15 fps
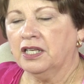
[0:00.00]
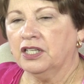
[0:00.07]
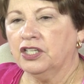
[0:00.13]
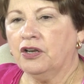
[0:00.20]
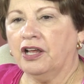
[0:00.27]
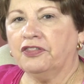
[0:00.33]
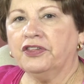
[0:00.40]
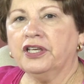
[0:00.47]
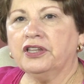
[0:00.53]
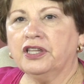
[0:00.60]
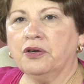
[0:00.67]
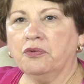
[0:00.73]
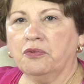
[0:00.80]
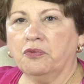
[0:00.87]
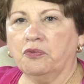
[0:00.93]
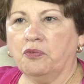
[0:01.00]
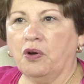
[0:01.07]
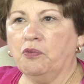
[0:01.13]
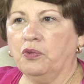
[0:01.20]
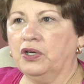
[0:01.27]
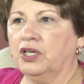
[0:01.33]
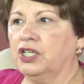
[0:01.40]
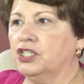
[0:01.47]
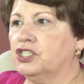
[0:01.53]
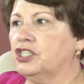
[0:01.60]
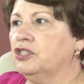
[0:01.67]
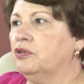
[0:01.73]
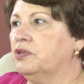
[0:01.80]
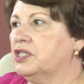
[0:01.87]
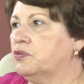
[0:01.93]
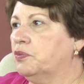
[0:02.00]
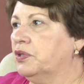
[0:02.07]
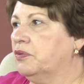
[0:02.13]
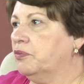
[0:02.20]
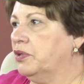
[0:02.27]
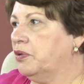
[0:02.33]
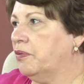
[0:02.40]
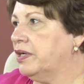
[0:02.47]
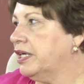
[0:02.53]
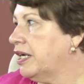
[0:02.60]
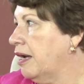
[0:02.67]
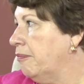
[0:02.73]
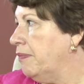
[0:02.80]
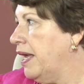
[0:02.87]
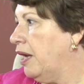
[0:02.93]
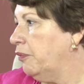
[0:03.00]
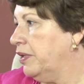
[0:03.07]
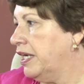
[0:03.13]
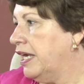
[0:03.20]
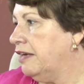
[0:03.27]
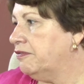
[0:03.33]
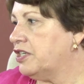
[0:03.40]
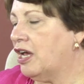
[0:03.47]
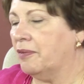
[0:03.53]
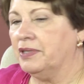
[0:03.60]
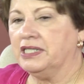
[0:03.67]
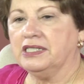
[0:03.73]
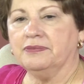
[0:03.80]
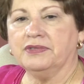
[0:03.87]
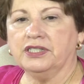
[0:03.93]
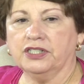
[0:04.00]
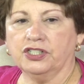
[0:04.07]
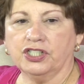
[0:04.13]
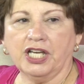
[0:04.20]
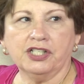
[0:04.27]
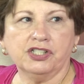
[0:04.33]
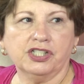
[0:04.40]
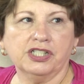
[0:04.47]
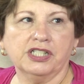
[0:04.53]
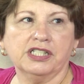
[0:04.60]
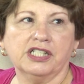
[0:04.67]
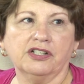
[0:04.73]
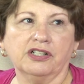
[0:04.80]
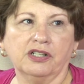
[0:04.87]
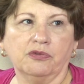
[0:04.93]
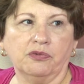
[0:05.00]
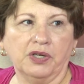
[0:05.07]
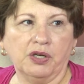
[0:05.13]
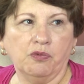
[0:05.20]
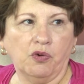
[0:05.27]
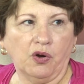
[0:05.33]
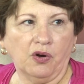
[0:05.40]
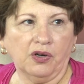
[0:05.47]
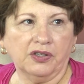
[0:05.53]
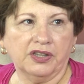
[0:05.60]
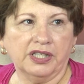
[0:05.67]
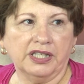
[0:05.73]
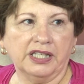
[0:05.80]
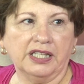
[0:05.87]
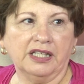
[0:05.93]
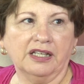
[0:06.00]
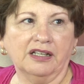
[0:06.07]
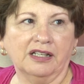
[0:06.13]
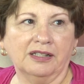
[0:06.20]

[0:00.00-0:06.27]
I think that what we're going to do is we're going to come back. We gave Tommy some suggestions. They're going to rework the